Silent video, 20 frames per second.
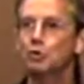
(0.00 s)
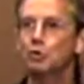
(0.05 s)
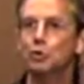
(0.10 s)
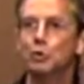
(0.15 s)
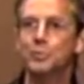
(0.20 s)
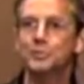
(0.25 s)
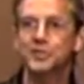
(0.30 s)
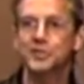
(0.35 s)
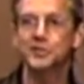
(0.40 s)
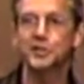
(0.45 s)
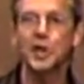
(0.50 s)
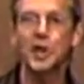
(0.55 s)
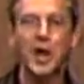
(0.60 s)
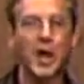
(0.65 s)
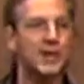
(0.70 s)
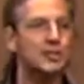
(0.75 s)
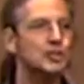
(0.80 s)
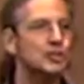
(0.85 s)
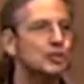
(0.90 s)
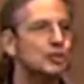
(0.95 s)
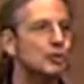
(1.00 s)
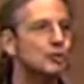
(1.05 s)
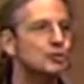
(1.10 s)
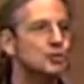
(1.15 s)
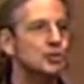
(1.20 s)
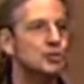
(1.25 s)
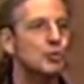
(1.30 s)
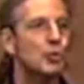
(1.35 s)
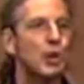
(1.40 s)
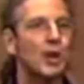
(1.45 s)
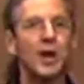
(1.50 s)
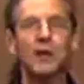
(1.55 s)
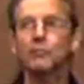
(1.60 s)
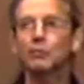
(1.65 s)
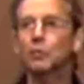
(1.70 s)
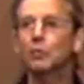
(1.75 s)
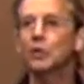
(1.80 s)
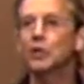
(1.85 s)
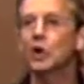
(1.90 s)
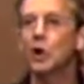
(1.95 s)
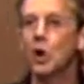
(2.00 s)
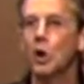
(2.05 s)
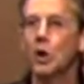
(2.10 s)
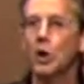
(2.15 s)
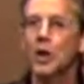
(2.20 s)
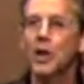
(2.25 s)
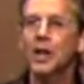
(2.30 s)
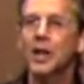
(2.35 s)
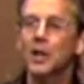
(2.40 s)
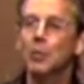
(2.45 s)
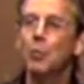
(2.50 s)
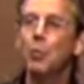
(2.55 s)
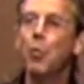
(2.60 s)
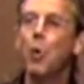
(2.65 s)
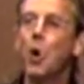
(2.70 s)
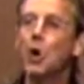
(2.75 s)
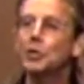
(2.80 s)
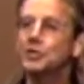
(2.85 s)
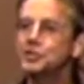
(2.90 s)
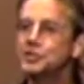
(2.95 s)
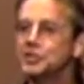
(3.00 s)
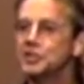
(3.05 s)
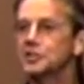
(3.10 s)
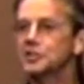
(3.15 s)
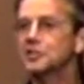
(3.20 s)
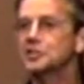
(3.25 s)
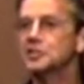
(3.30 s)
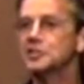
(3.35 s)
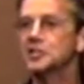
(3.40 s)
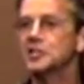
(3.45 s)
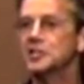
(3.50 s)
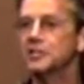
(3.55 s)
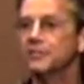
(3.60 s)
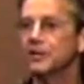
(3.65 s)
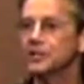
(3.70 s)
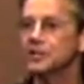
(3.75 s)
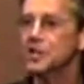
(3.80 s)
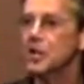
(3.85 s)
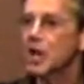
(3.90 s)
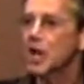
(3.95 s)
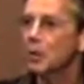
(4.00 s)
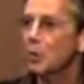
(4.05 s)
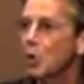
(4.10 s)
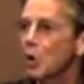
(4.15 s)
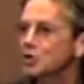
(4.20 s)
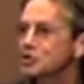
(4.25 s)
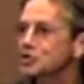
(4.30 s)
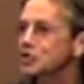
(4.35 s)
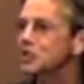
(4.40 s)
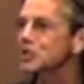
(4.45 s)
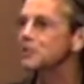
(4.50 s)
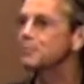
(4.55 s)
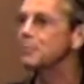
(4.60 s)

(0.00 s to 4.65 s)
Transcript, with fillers: groups, as, as churches, whatever we are. He wants to deceive us. He wants to